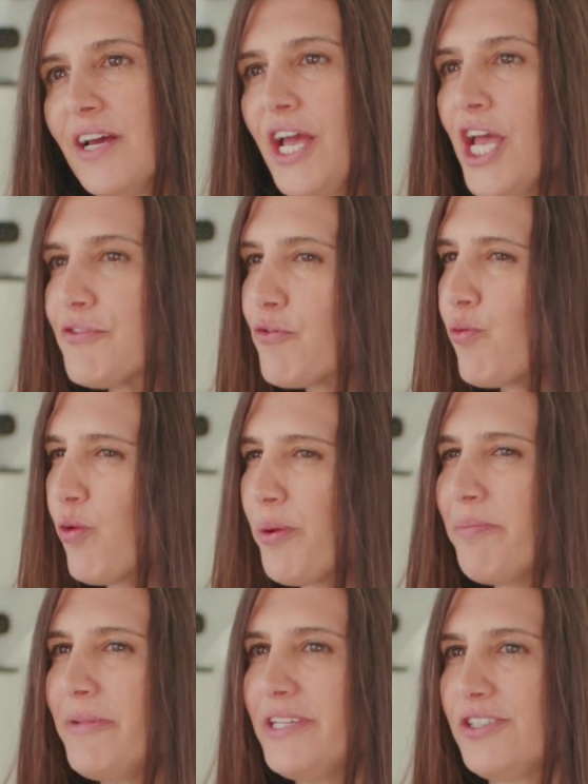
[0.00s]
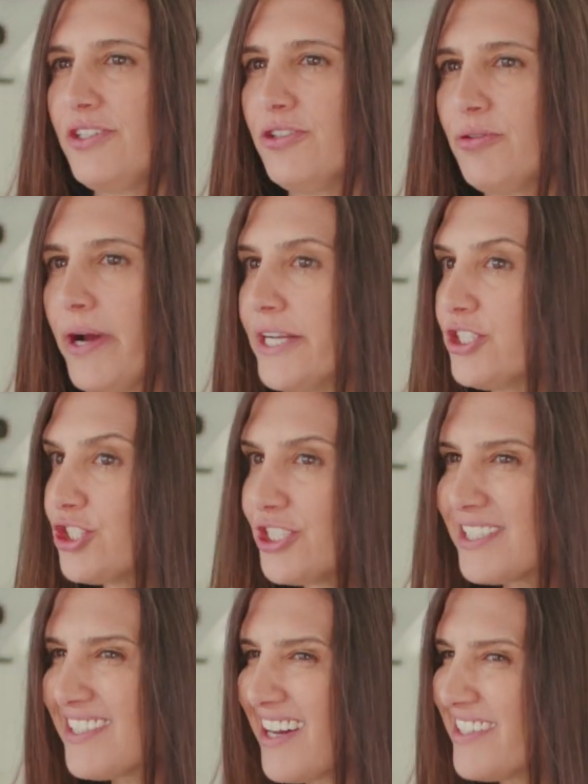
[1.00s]
If a woman meets you and
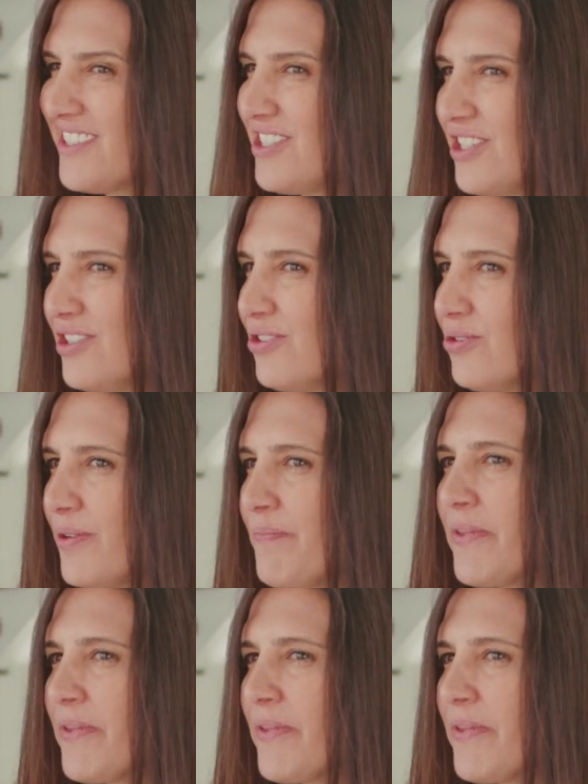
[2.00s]
she's not into you,